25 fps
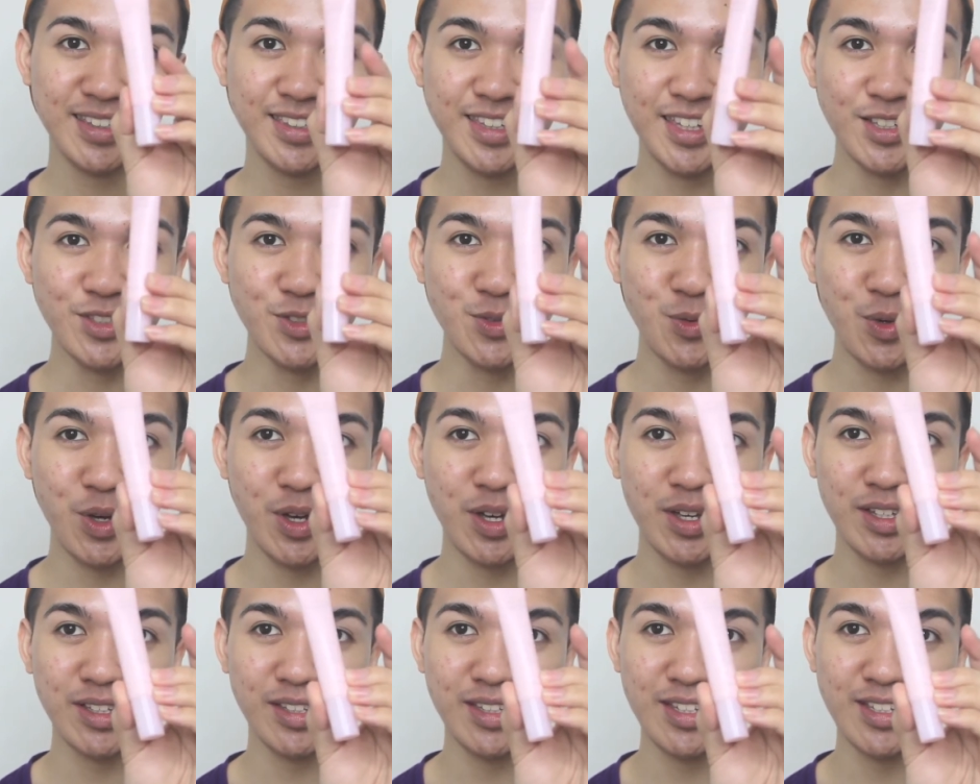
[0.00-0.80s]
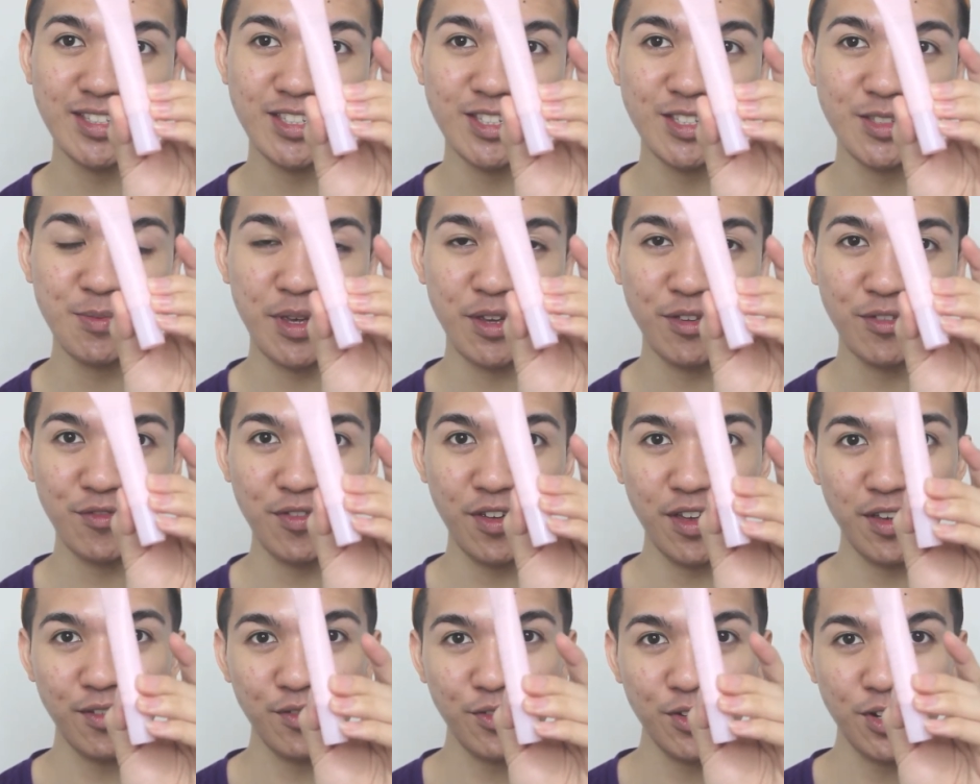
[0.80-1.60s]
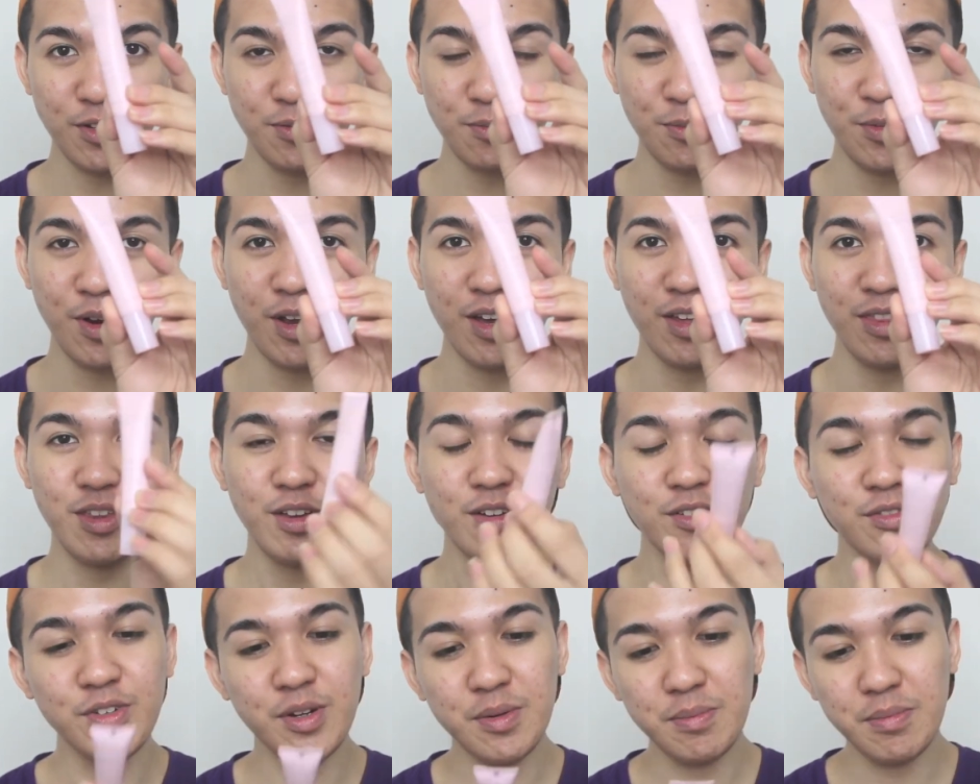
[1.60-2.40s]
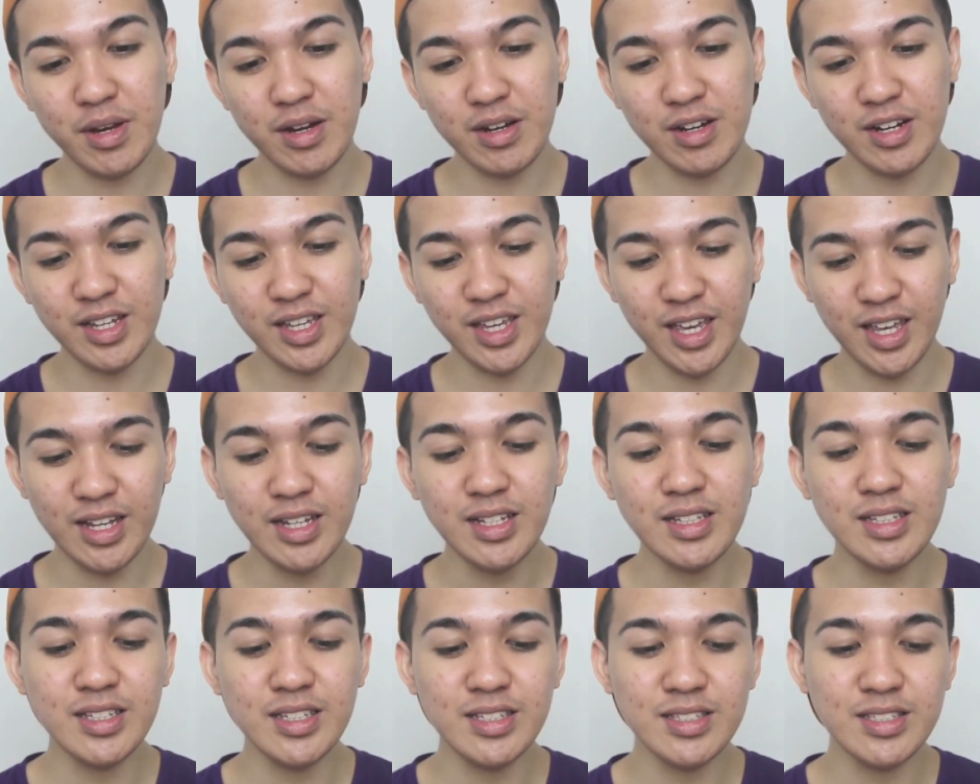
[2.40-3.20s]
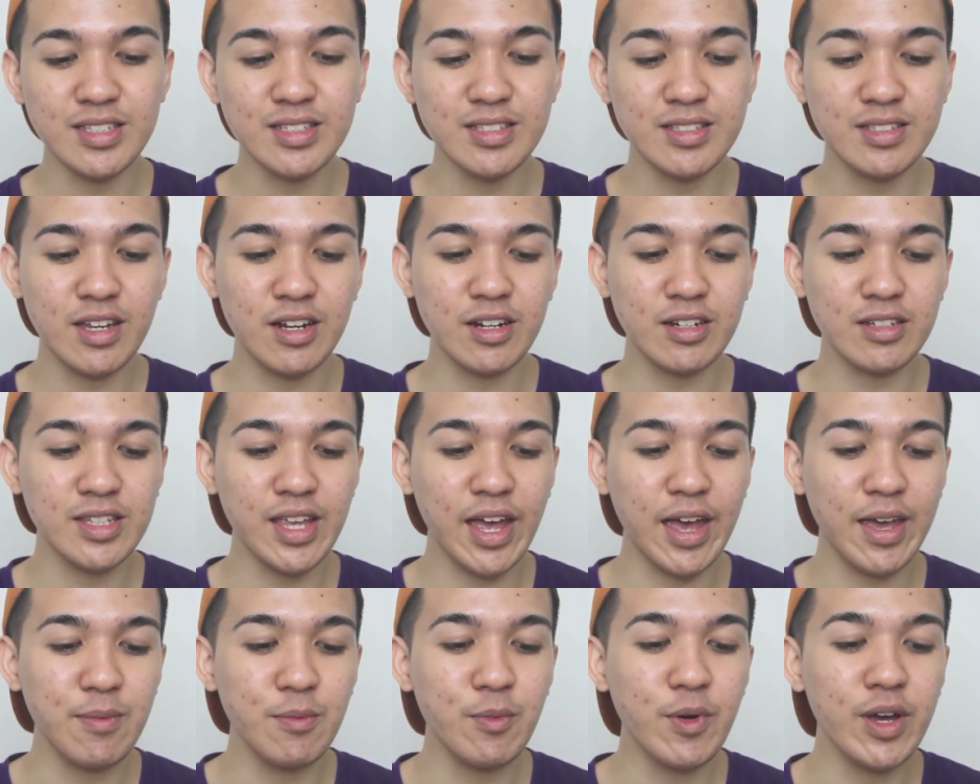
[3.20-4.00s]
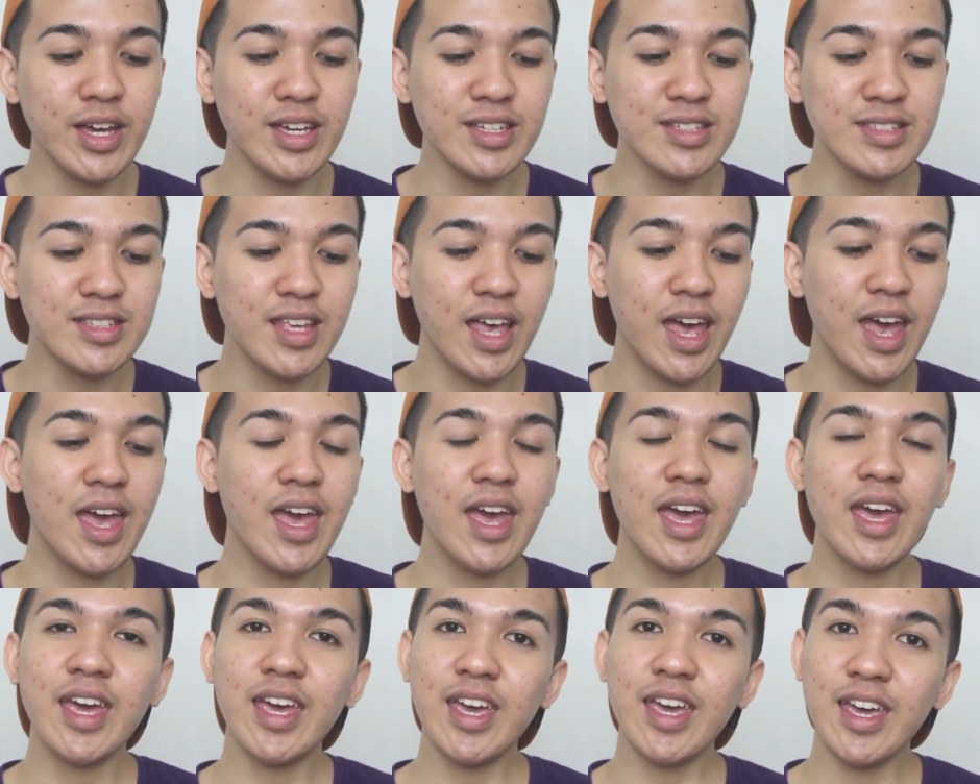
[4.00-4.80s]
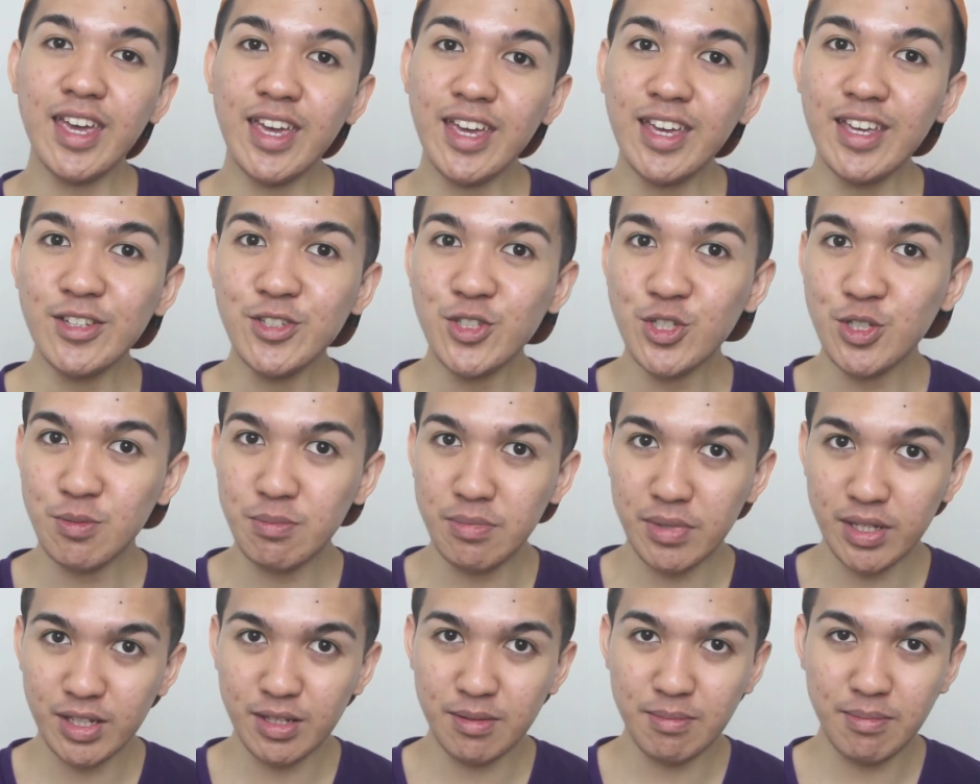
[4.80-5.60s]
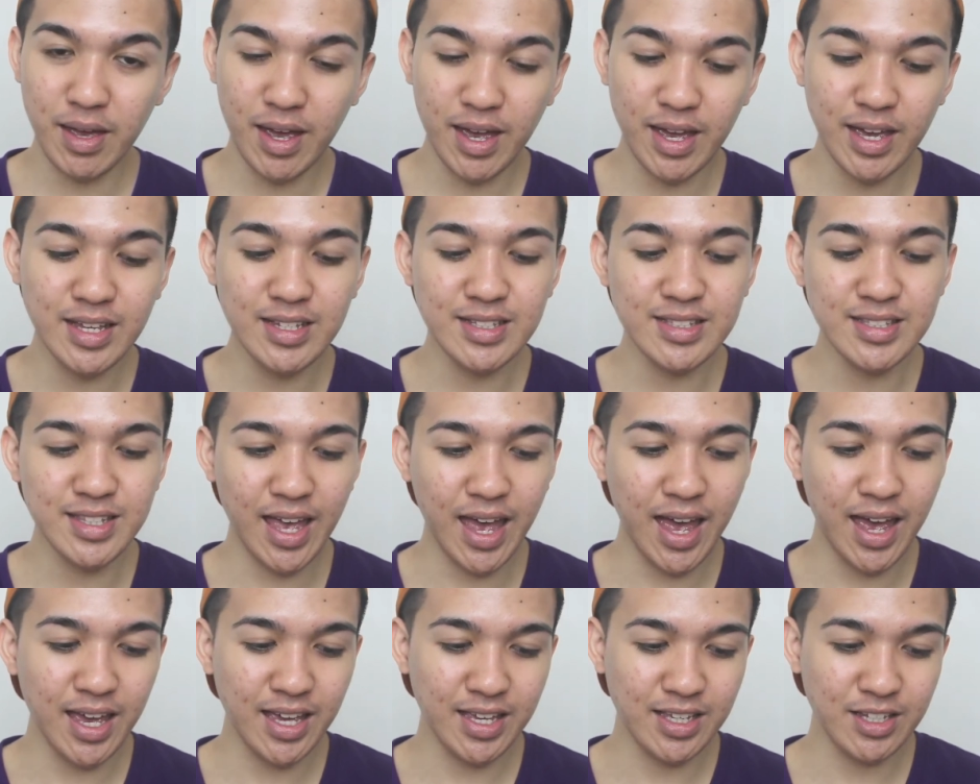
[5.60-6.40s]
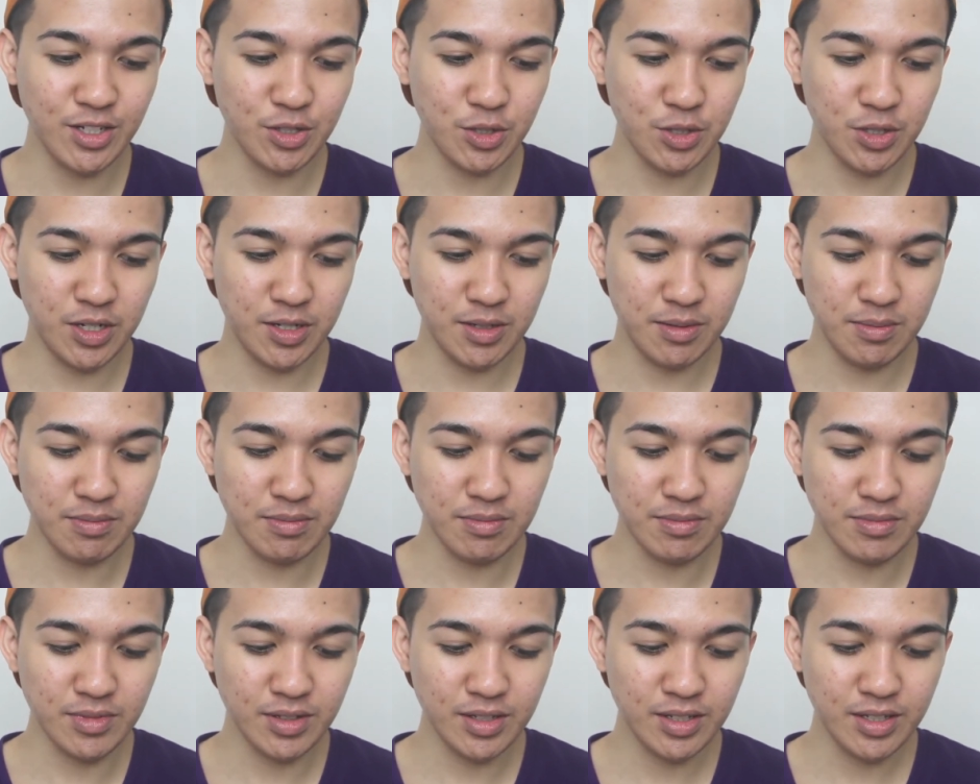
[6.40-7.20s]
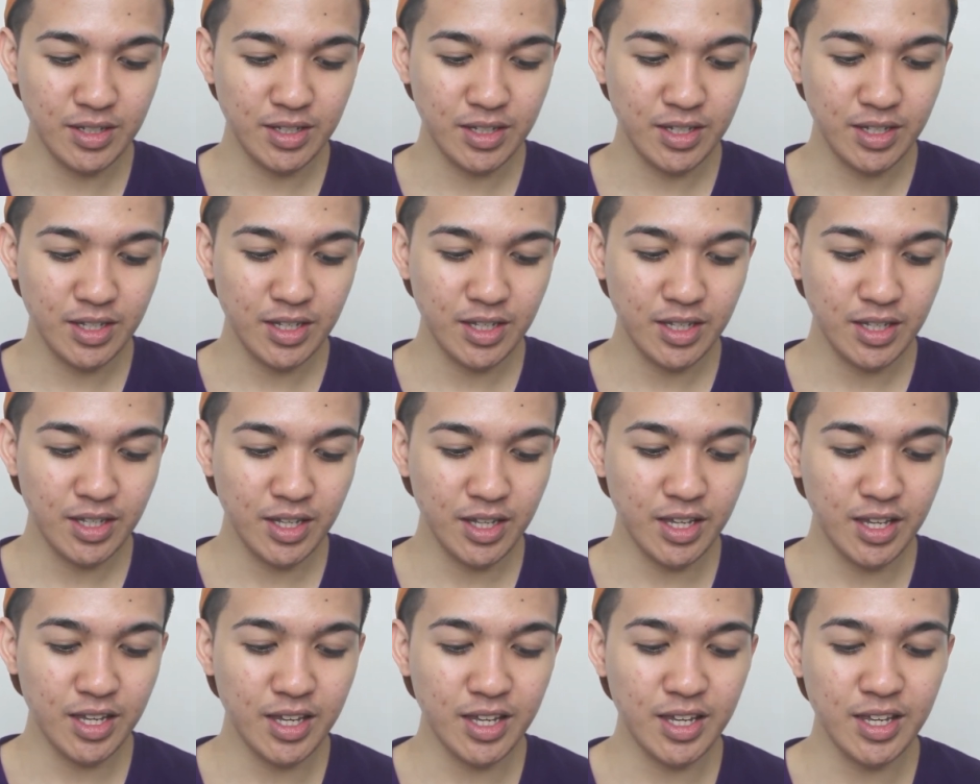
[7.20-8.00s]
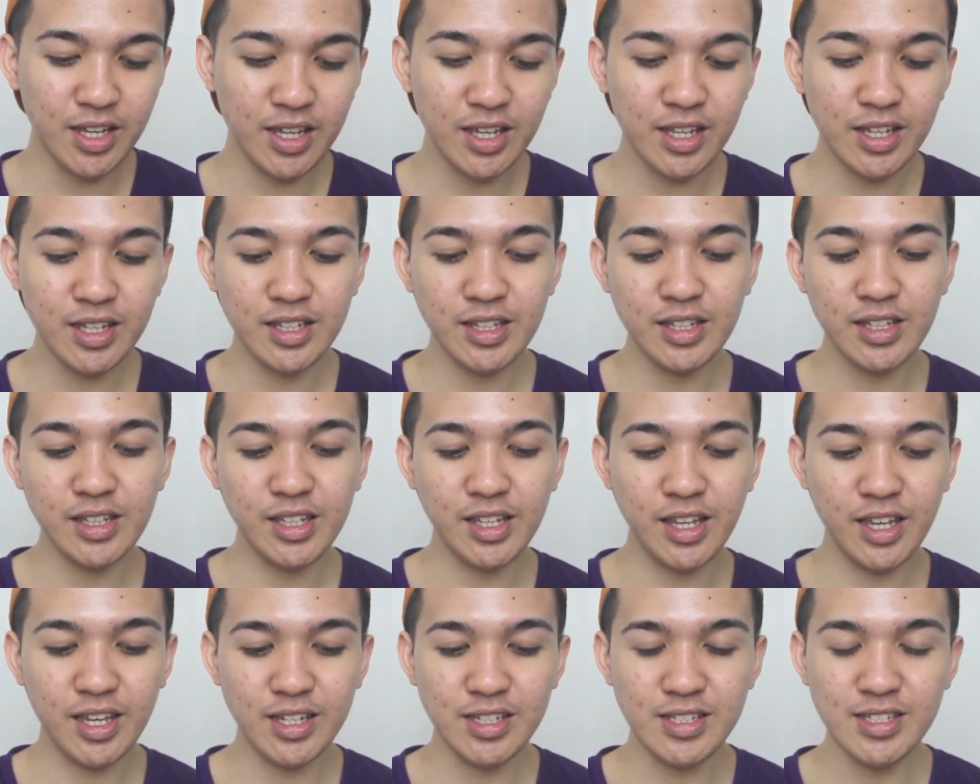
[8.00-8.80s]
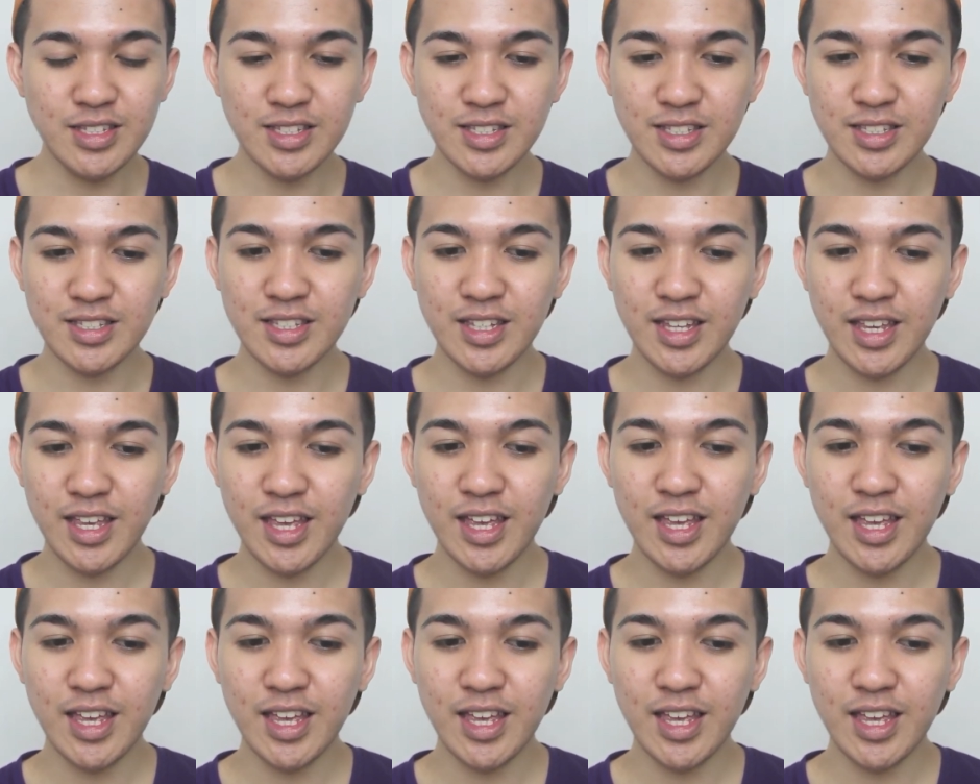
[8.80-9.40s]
this one. This is my favorite product from Mary Kay. This is their Time-Wise Age Minimize Eye Cream. And yes,